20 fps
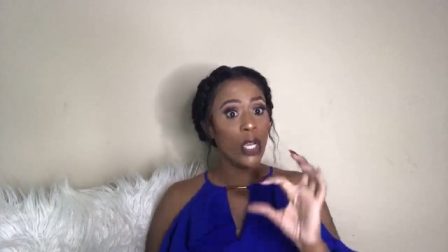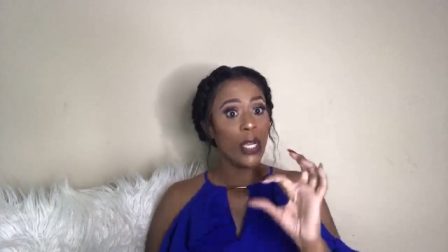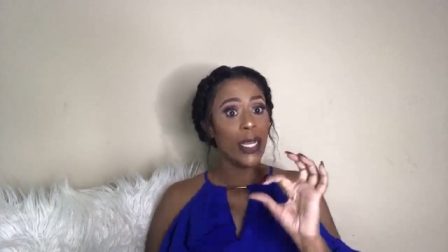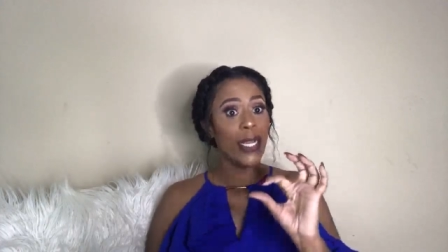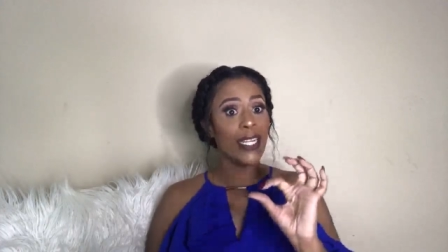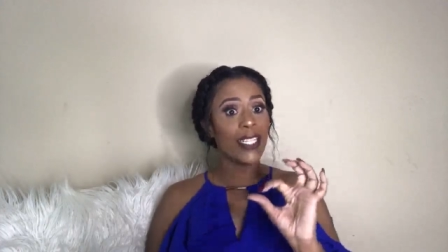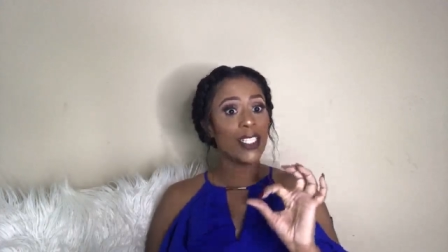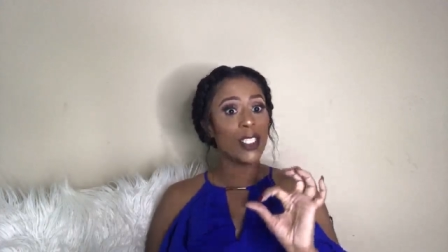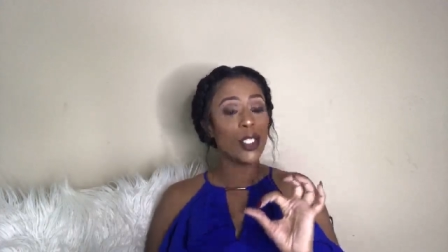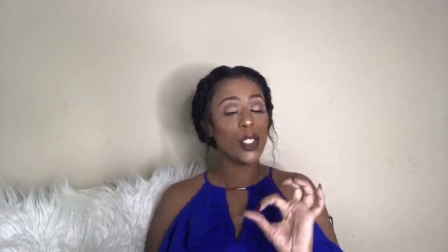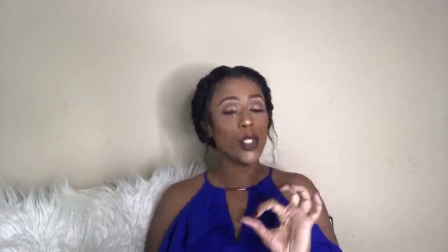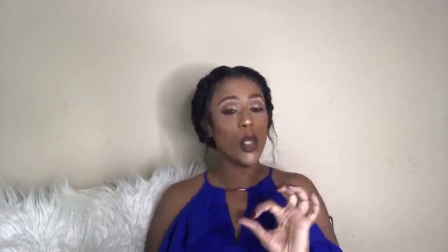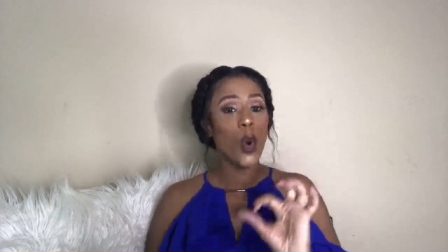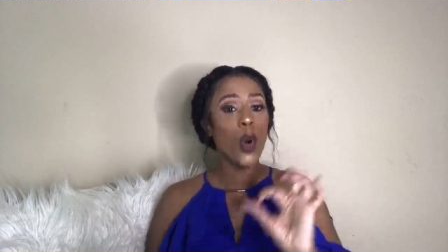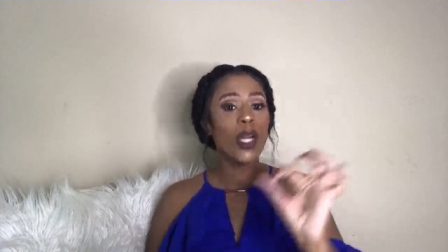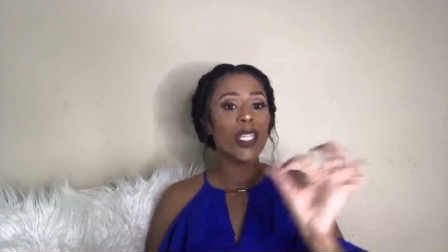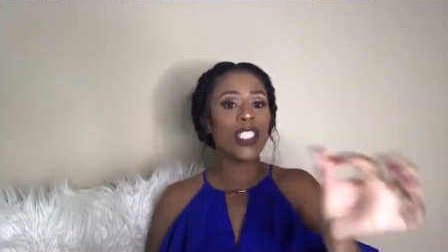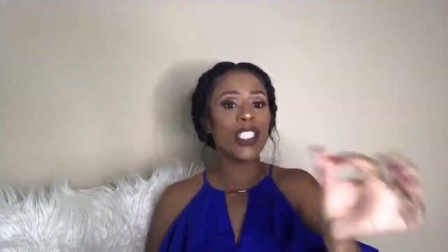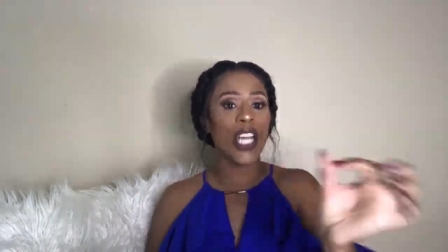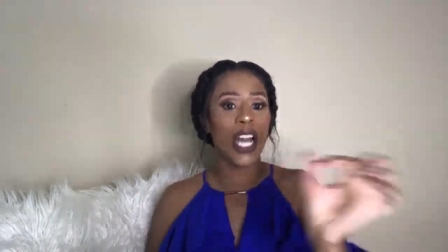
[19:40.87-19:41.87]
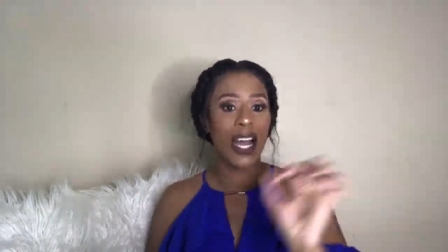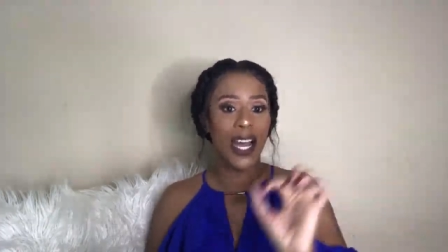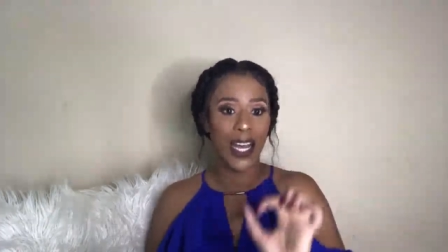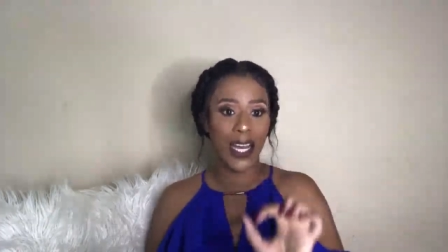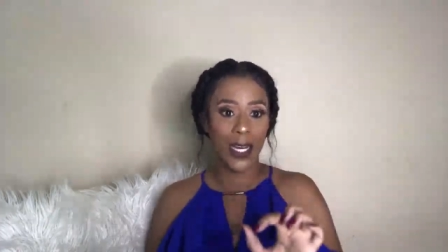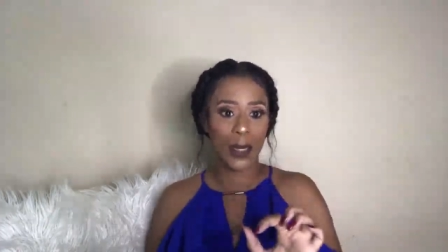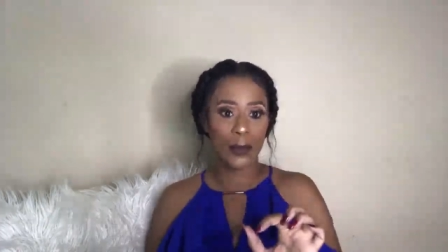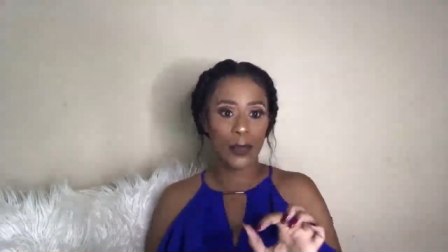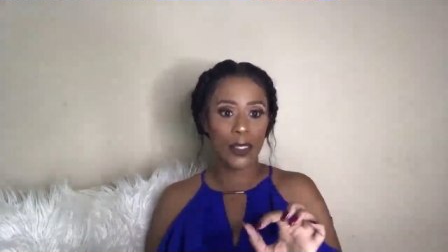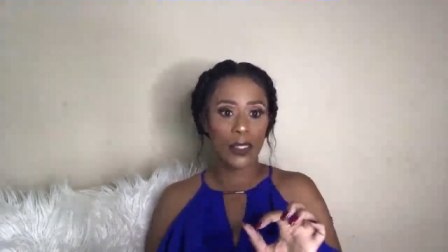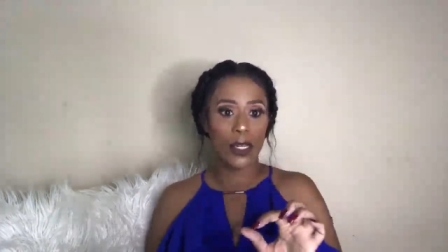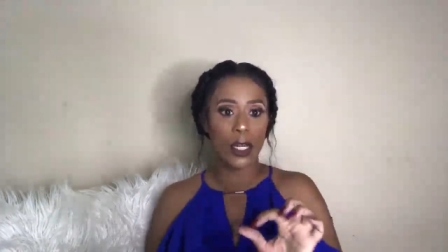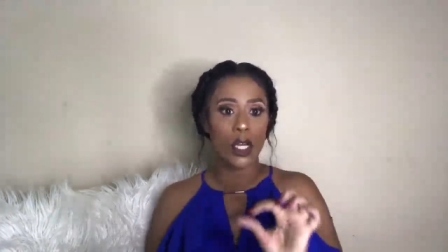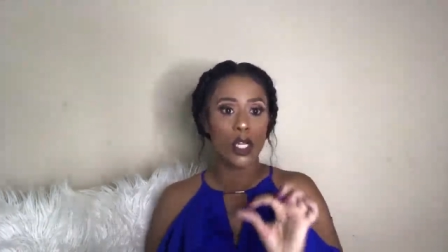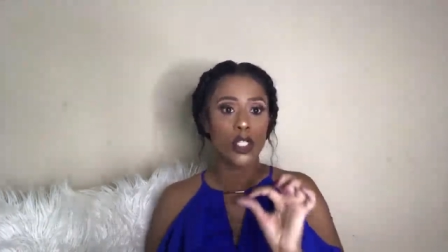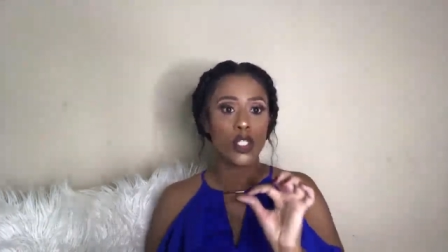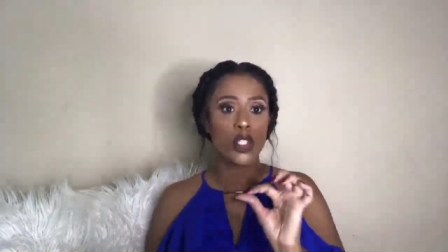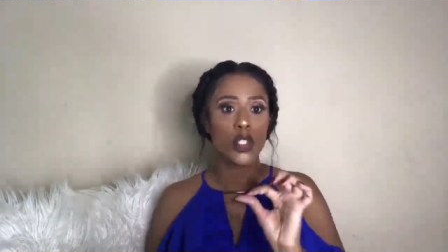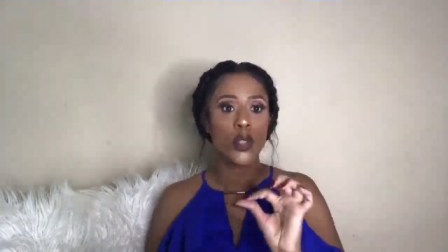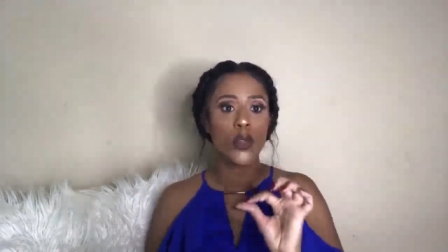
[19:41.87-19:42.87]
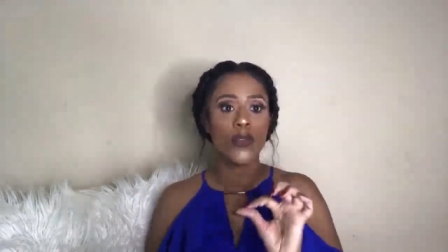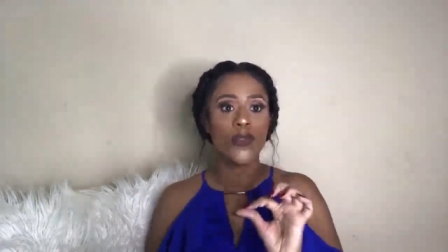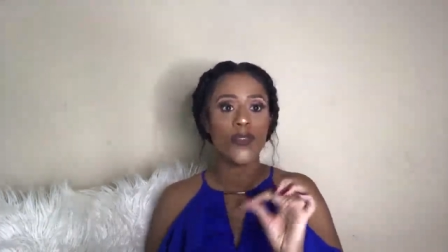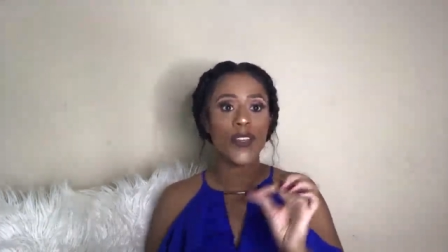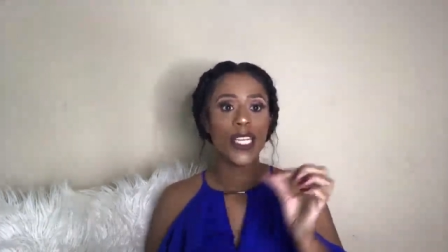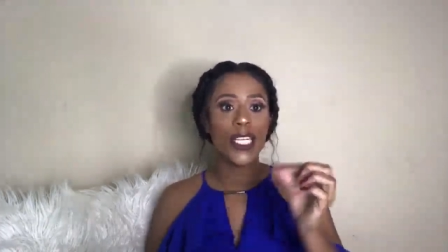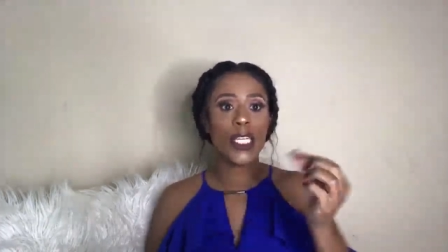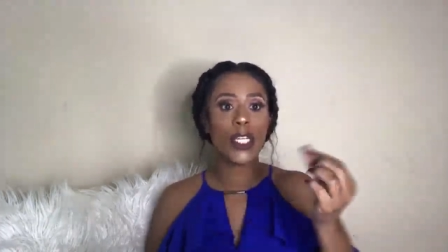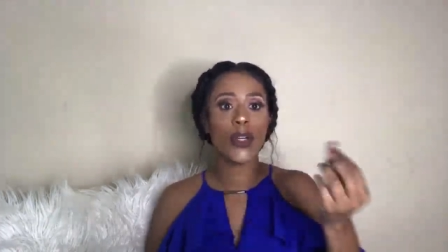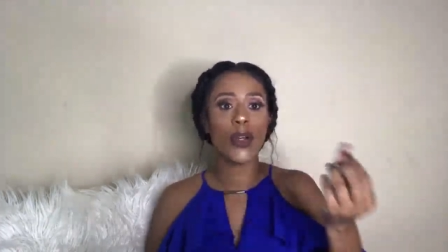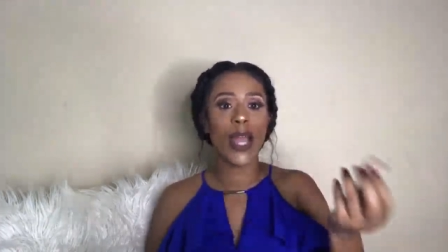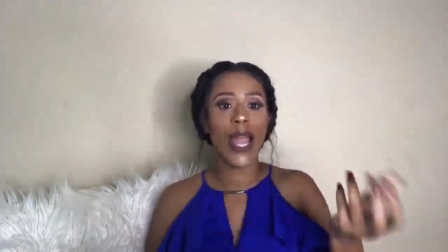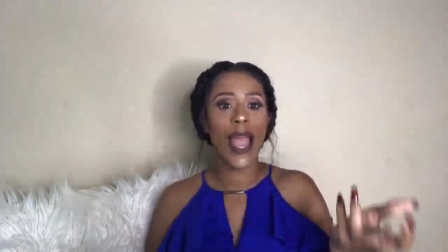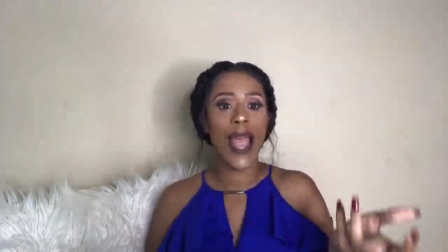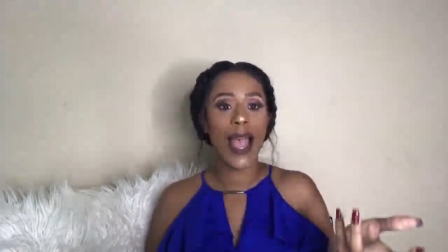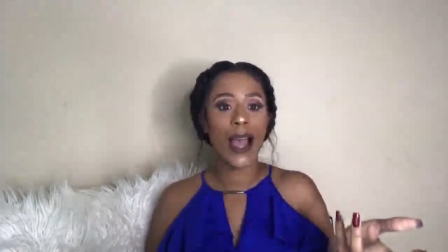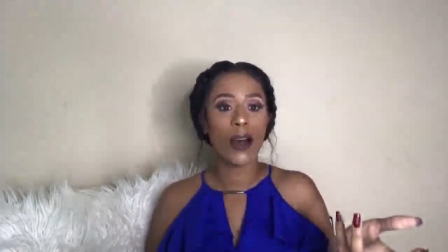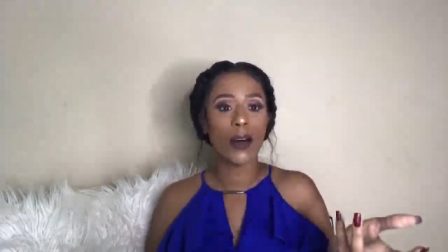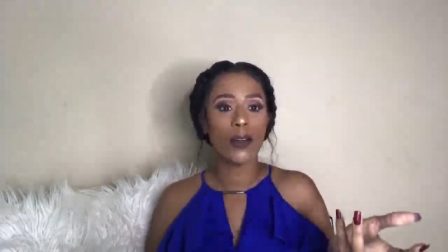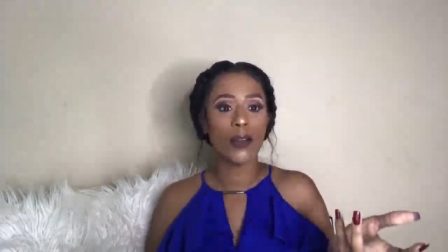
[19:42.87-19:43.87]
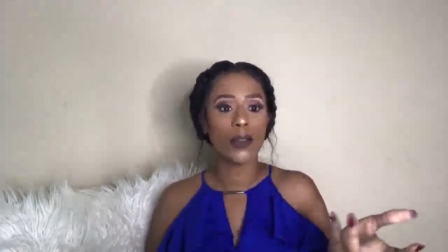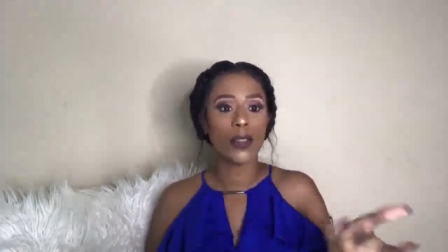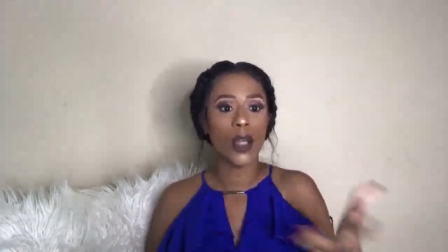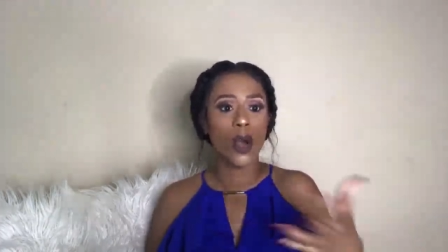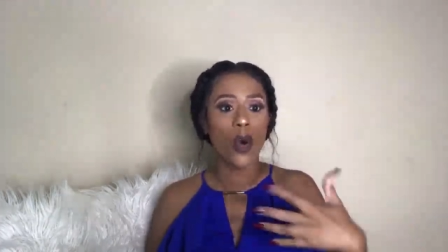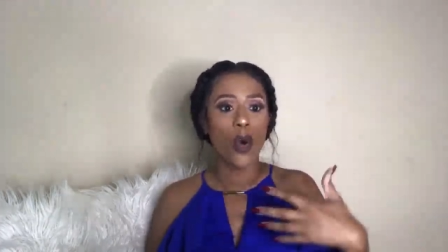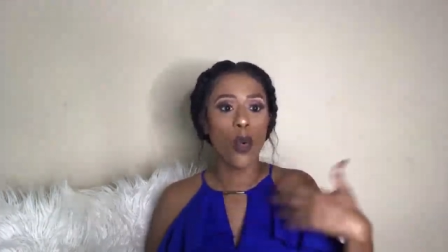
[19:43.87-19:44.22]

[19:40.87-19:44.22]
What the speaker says: It's your job to figure out